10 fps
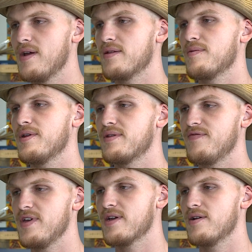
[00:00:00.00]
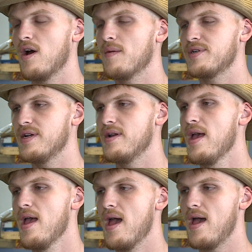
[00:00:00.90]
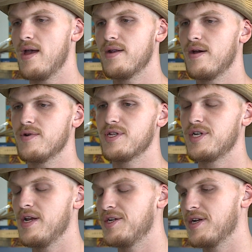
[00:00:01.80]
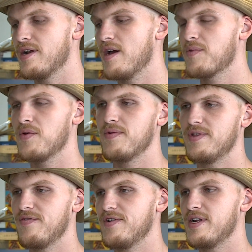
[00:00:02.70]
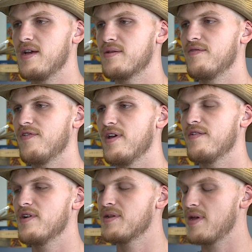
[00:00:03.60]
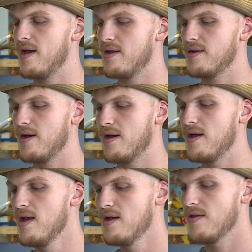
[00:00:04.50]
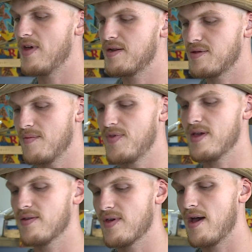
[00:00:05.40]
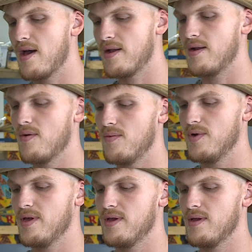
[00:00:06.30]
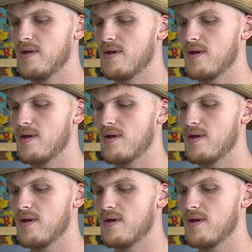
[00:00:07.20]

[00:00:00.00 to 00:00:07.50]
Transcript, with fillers: as well as a vegan option. And uh, we're just changing it up, going with different tastes and flavors. And uh, that's something that we